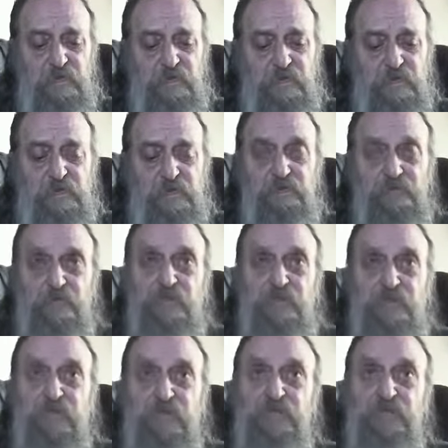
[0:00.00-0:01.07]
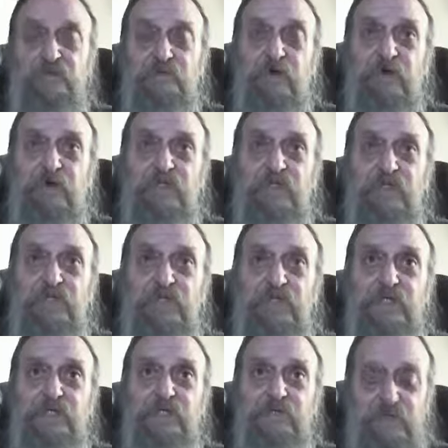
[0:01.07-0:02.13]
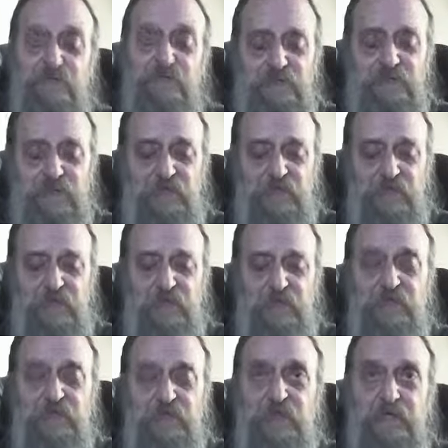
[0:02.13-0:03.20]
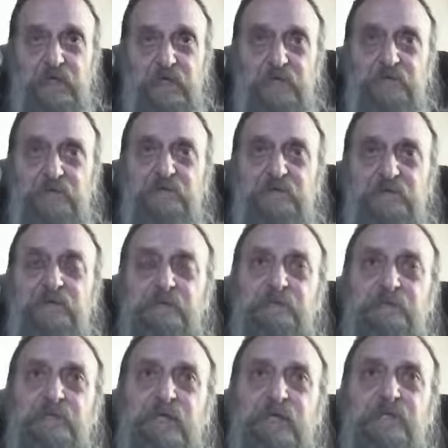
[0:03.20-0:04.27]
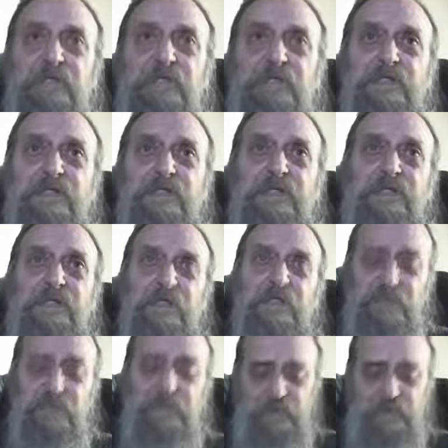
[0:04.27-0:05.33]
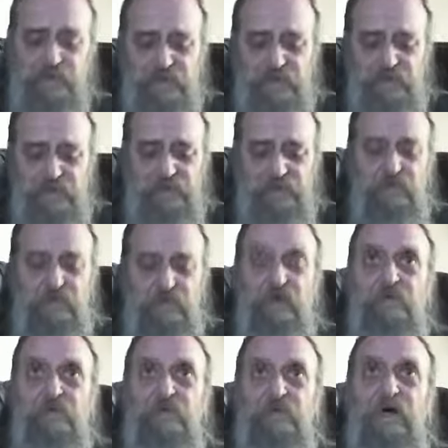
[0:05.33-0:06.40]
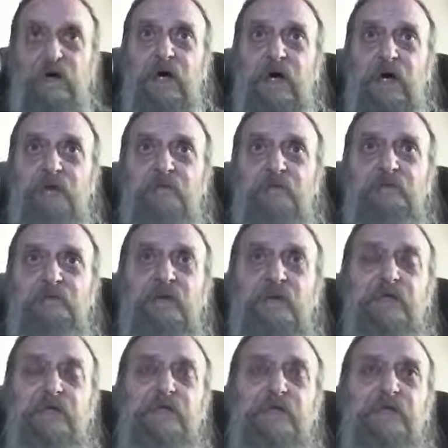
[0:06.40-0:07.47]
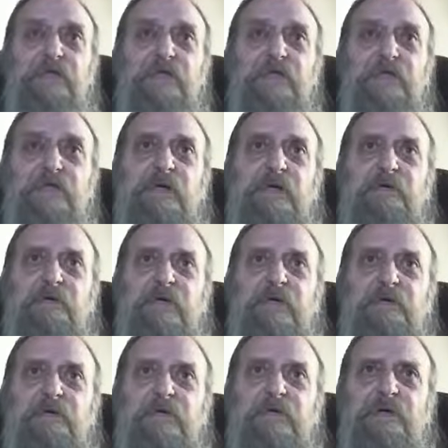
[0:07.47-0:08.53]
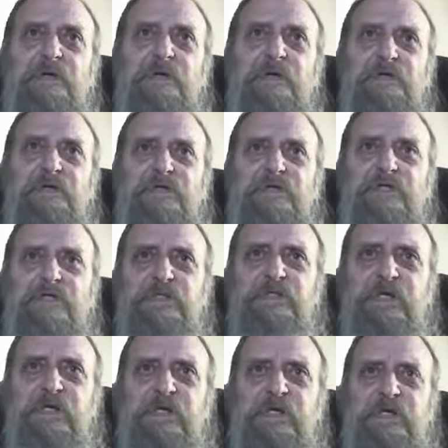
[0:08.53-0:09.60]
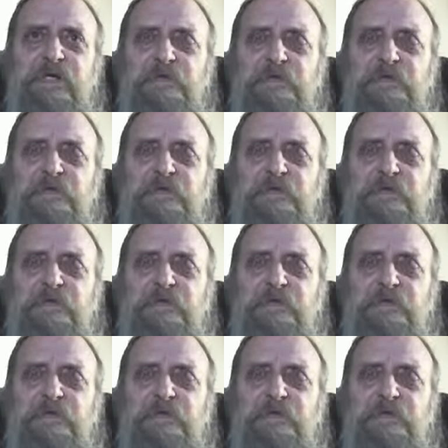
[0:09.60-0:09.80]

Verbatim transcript: the foolish virgins, which I had mentioned in part five especially, I believe, no, it was six A,